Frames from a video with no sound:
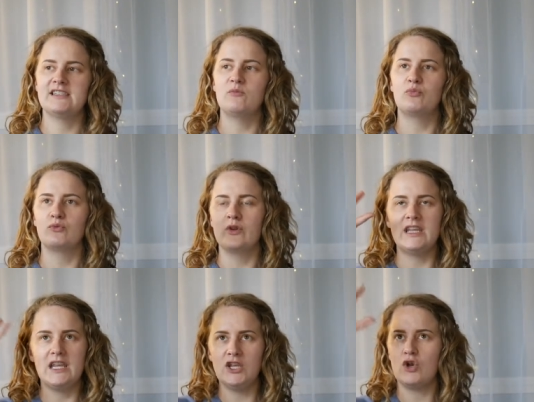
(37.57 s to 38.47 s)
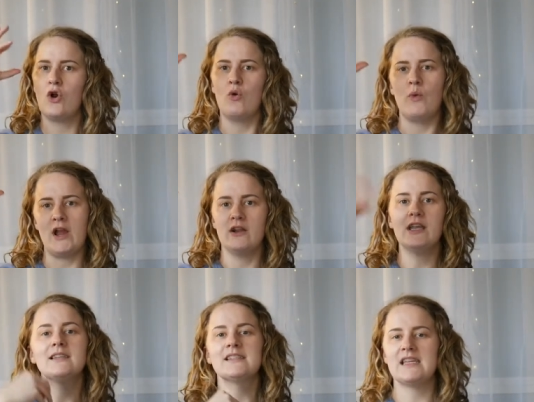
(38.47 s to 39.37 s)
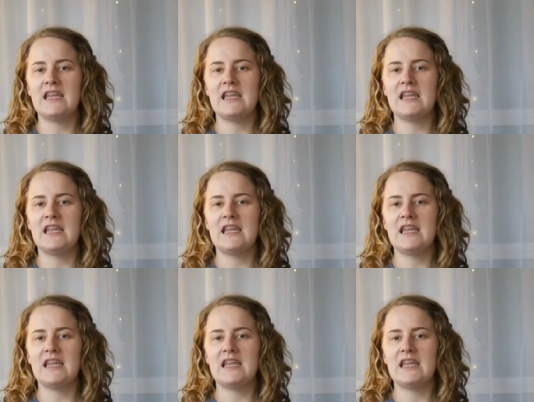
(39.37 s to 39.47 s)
of bringing your awareness